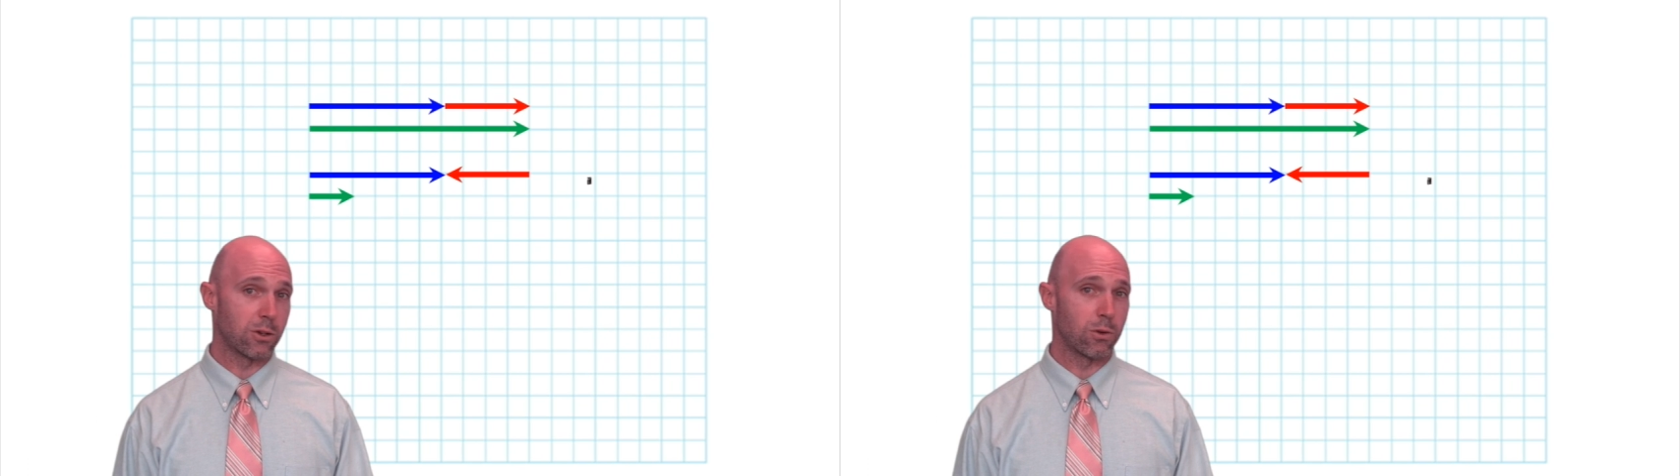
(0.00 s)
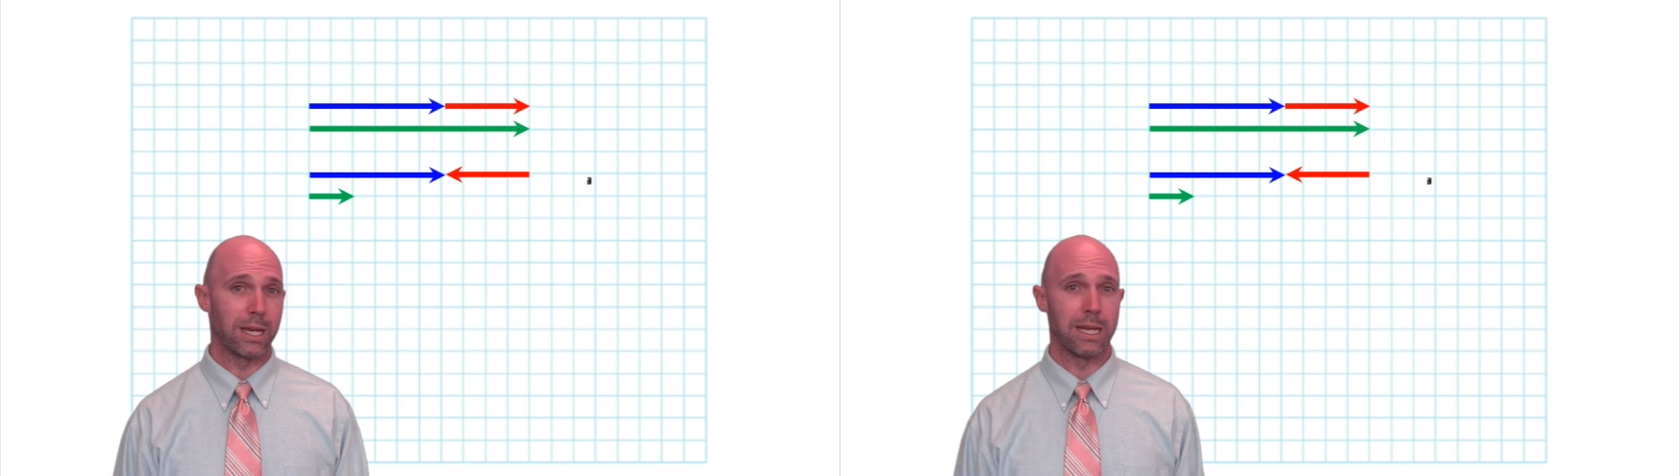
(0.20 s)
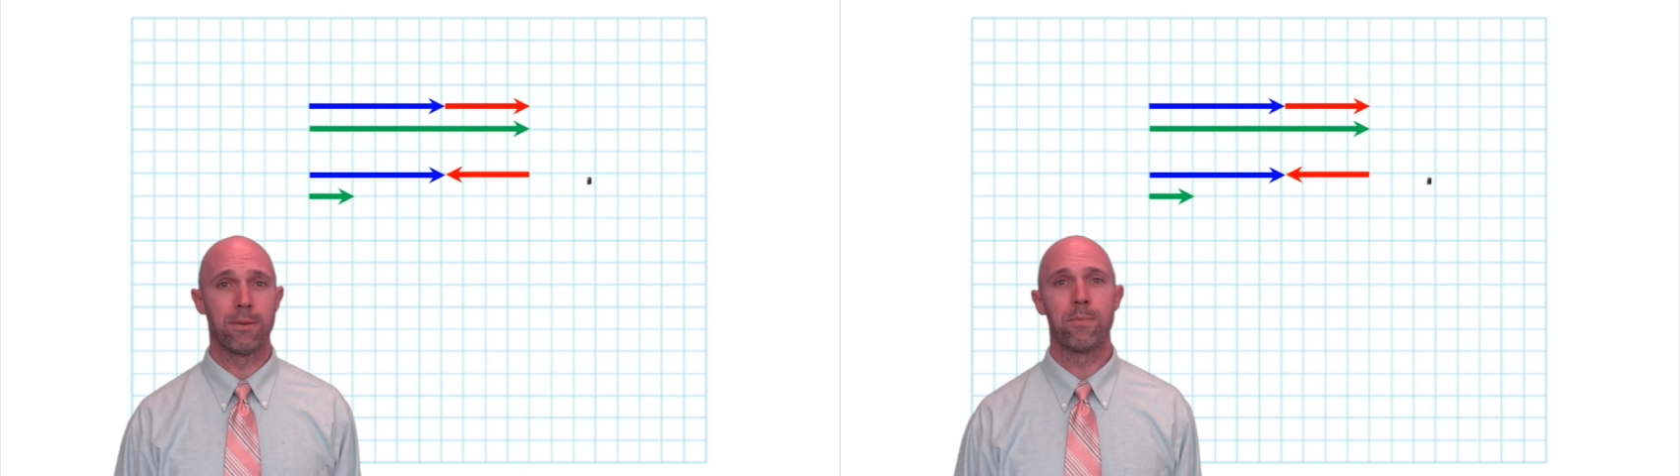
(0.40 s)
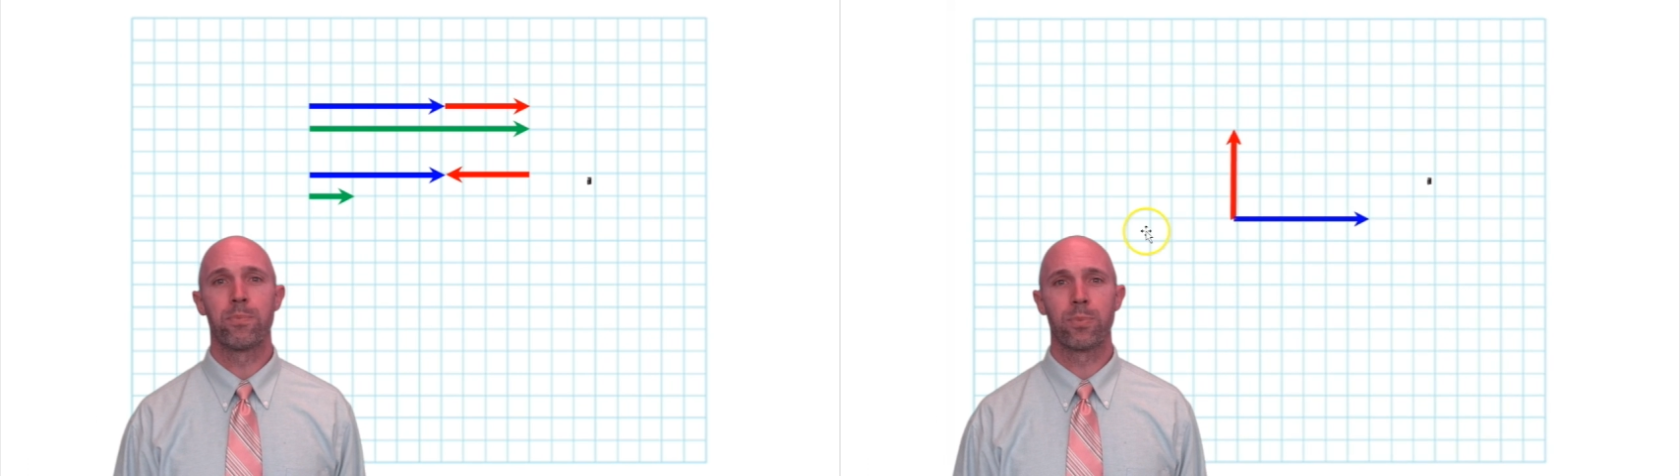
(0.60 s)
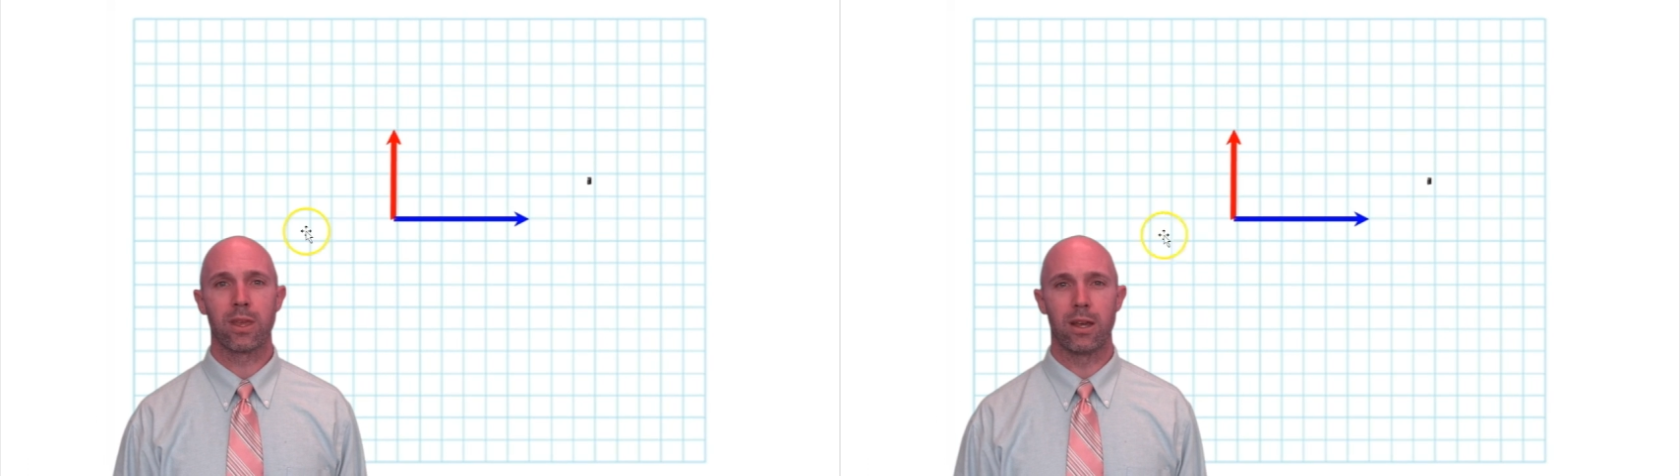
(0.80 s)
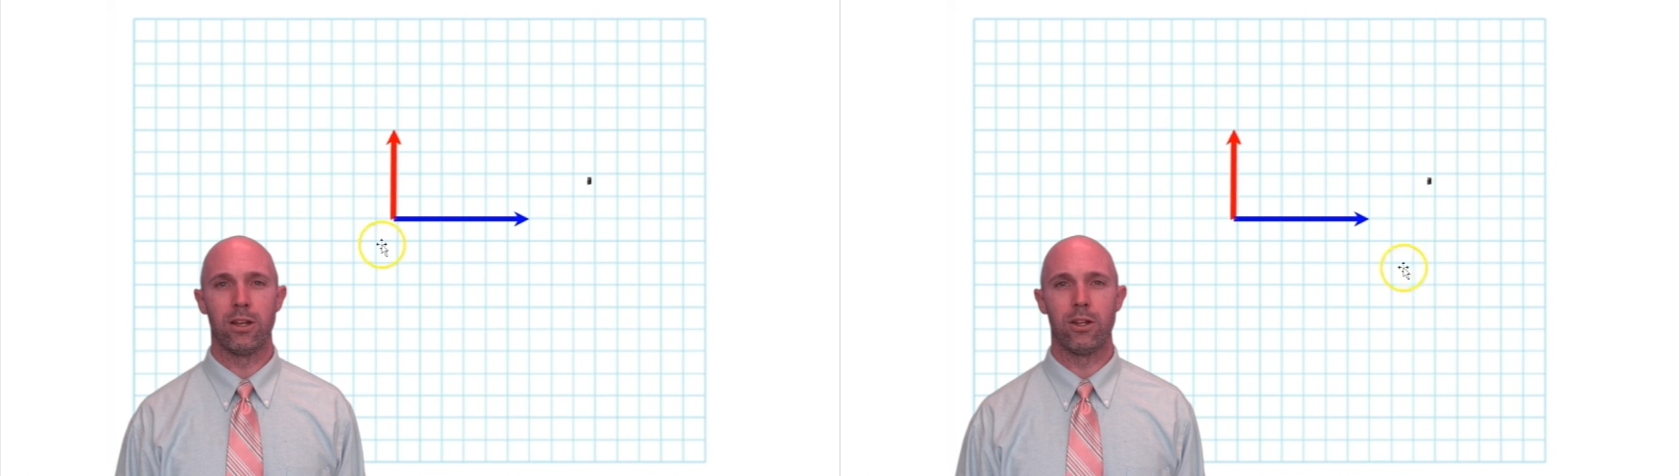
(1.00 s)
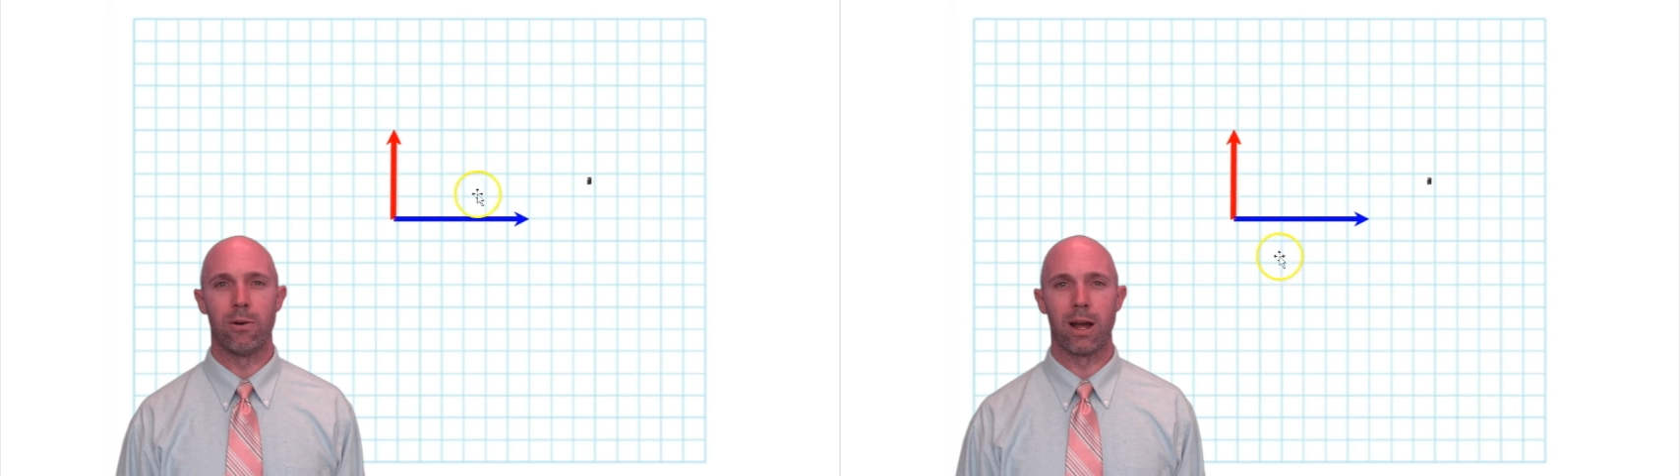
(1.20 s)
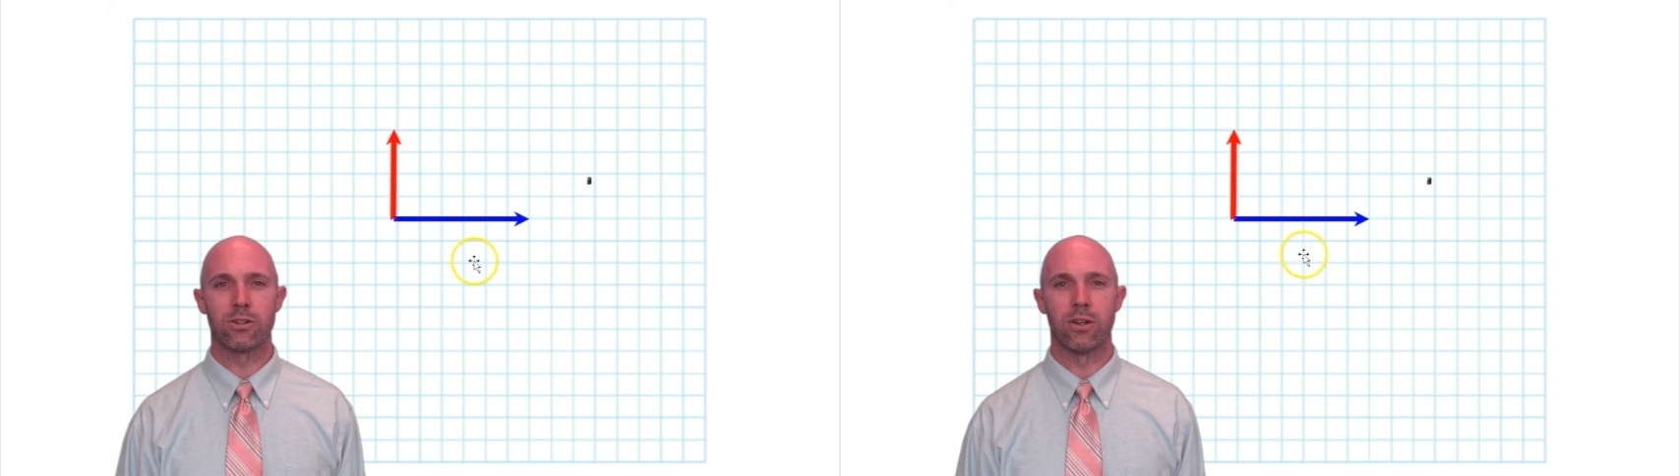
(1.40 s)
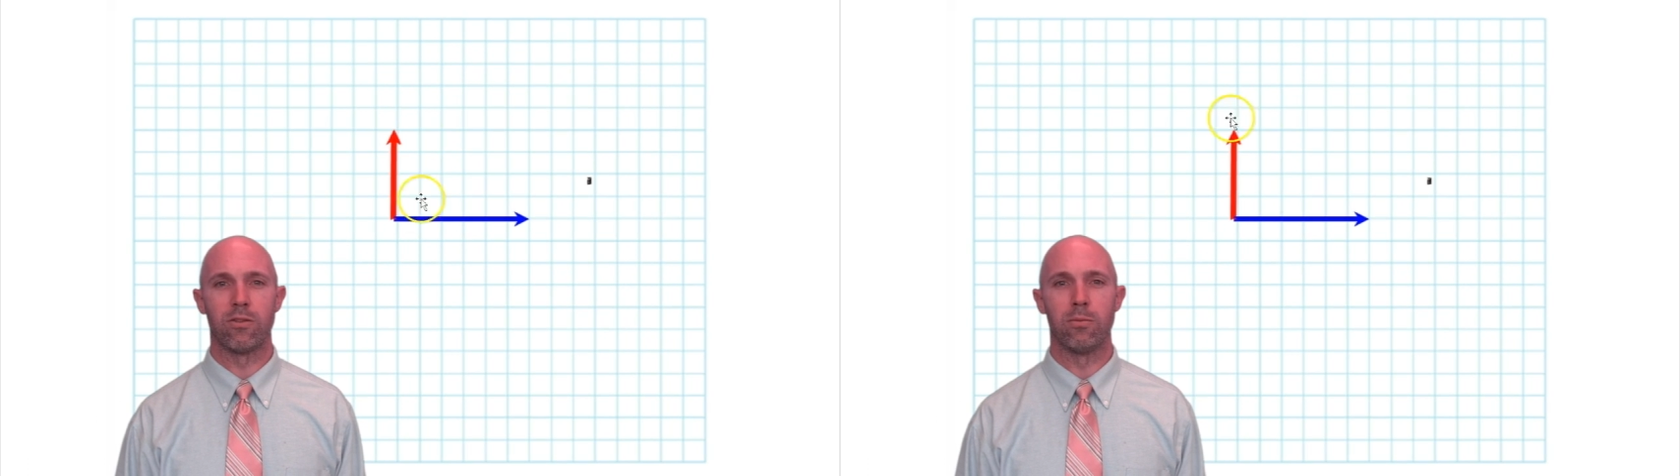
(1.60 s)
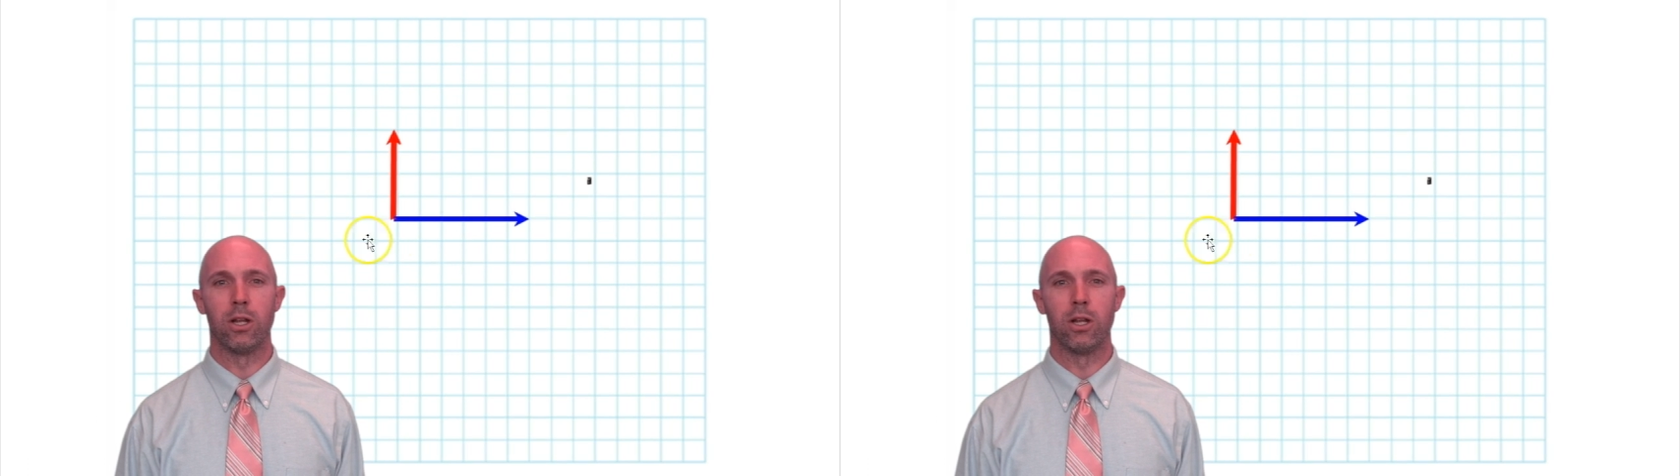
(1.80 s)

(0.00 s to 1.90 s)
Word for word: green, in the direction of